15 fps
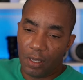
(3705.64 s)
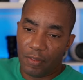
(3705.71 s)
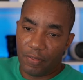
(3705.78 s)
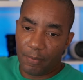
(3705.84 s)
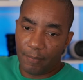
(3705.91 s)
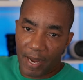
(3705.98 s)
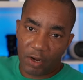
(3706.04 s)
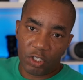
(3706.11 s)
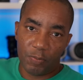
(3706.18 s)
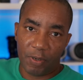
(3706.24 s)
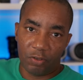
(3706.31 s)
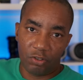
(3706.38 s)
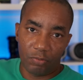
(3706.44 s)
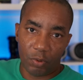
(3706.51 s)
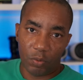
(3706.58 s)
the
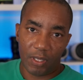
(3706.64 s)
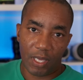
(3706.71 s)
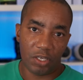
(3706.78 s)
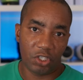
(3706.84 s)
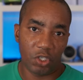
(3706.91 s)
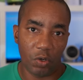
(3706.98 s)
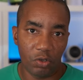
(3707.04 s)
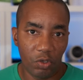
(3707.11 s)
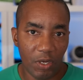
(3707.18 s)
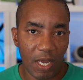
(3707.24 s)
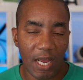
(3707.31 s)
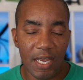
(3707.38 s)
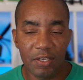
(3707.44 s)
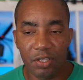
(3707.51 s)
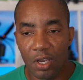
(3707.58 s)
BioSpectrum, the one I just showed you
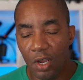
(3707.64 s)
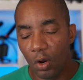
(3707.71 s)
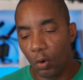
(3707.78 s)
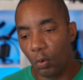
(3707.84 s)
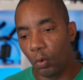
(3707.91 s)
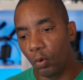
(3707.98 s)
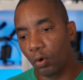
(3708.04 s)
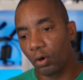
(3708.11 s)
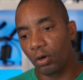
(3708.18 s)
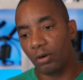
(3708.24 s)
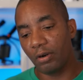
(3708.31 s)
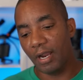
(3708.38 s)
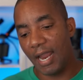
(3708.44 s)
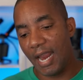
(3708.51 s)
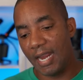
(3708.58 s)
guys,
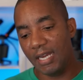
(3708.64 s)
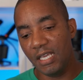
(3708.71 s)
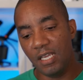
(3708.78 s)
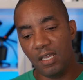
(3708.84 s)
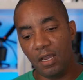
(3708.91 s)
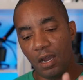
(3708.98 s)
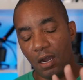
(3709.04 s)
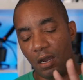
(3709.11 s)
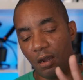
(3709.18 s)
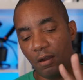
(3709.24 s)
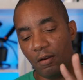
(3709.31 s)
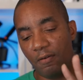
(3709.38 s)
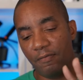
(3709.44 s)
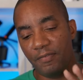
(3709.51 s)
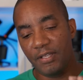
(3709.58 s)
or any
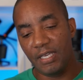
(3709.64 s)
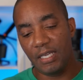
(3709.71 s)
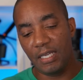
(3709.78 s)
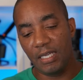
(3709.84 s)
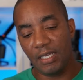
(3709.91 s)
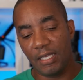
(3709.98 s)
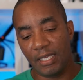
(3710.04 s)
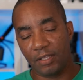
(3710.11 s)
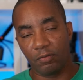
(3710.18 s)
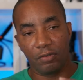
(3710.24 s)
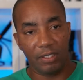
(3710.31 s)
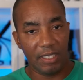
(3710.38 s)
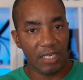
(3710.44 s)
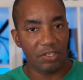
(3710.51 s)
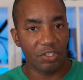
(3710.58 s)
of the, like the
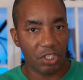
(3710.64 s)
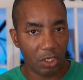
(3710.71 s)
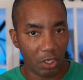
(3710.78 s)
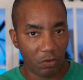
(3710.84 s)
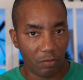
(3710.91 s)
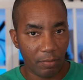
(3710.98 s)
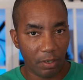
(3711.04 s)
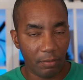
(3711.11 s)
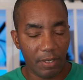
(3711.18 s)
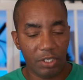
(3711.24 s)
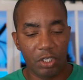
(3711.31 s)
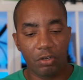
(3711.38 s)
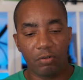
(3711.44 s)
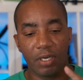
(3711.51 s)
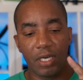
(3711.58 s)
Release Zero from
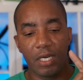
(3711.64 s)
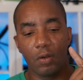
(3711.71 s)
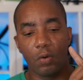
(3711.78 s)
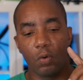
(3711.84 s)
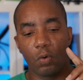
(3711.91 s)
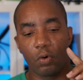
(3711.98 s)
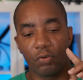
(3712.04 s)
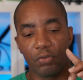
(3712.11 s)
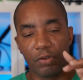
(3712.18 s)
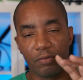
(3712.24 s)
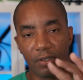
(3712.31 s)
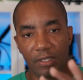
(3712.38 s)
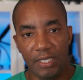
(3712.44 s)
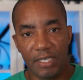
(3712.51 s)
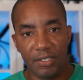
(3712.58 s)
Miramichi Green, or the
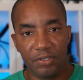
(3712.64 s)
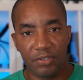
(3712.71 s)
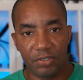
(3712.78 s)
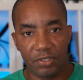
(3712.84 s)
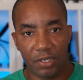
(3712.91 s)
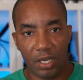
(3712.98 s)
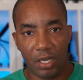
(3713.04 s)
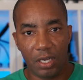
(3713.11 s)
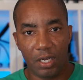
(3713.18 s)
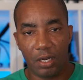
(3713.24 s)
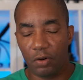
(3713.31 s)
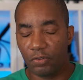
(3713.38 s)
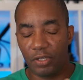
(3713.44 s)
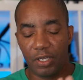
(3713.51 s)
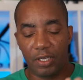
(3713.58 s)
Release,
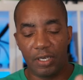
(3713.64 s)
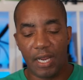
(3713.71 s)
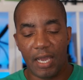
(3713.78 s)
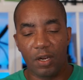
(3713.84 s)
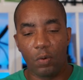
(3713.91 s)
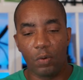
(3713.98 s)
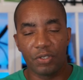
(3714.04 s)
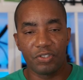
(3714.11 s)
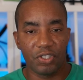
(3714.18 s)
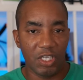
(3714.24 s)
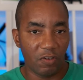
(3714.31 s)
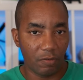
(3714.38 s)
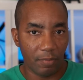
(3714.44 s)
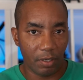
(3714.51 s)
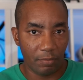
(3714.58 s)
or the
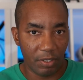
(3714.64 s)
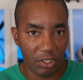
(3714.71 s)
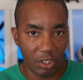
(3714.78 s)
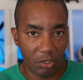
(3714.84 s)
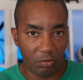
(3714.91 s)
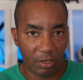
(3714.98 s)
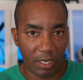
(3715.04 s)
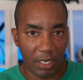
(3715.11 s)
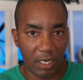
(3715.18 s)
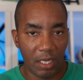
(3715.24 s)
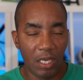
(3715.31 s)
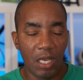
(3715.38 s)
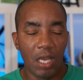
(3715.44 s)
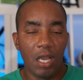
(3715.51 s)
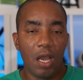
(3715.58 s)
901C from Miramichi Green,
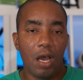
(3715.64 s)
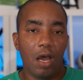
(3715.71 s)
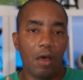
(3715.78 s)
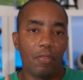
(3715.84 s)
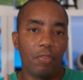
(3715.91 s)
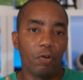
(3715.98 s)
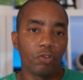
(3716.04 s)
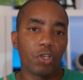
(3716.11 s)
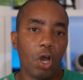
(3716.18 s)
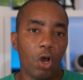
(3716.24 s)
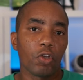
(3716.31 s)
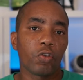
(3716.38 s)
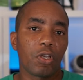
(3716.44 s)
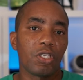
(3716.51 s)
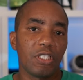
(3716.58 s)
those
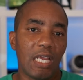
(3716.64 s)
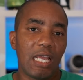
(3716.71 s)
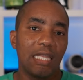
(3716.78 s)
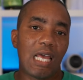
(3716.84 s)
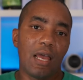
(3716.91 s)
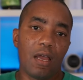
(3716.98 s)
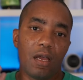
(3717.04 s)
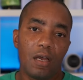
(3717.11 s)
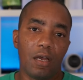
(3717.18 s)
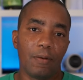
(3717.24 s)
also contain that,